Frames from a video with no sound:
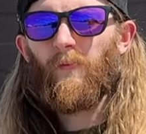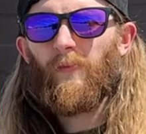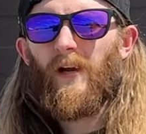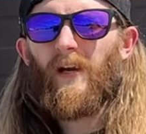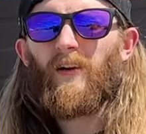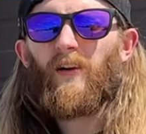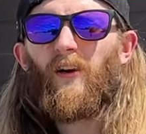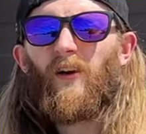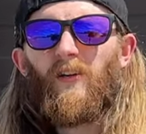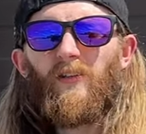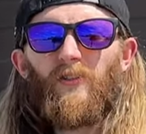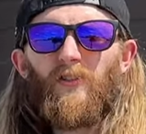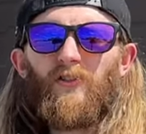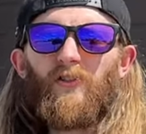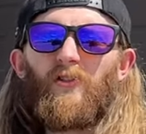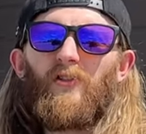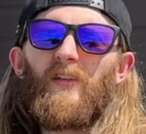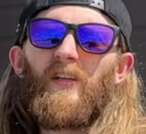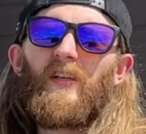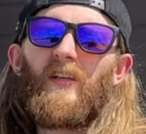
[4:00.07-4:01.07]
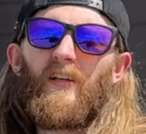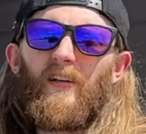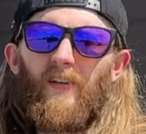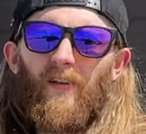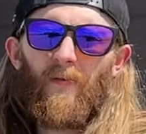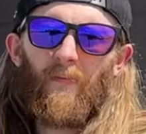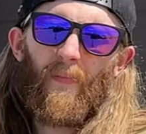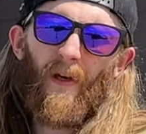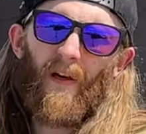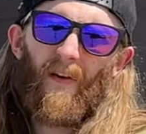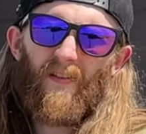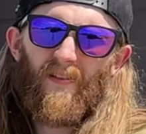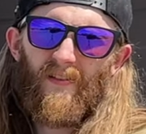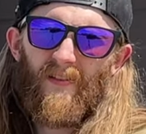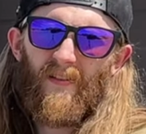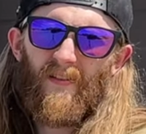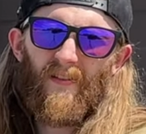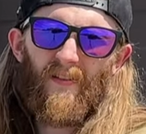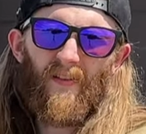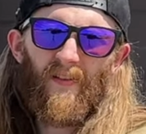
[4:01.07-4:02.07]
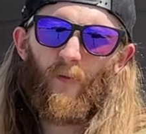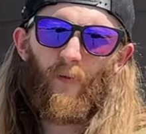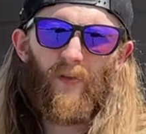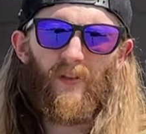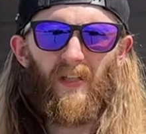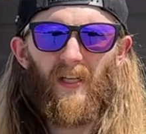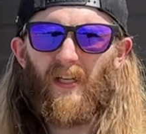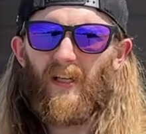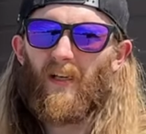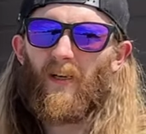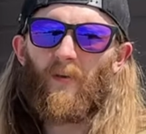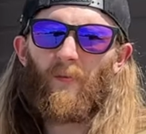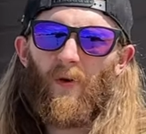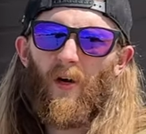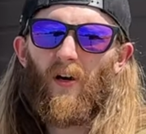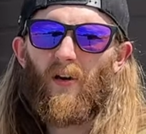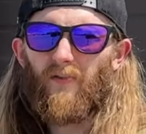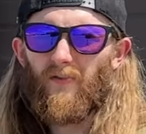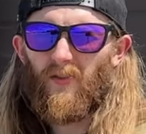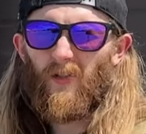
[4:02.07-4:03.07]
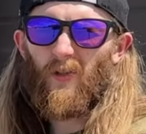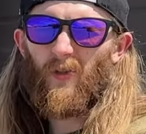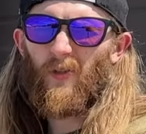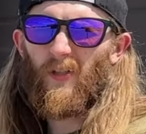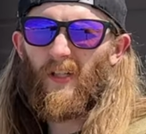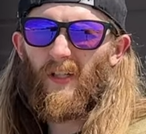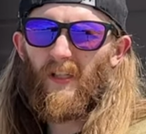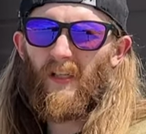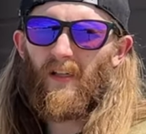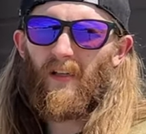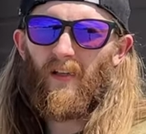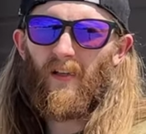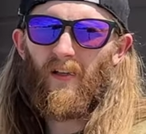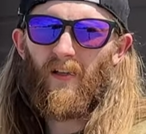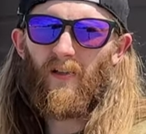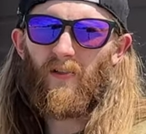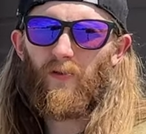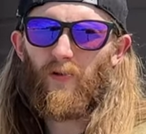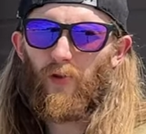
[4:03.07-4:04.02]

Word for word: back on just so you can get a comparison with taking them off so you can get a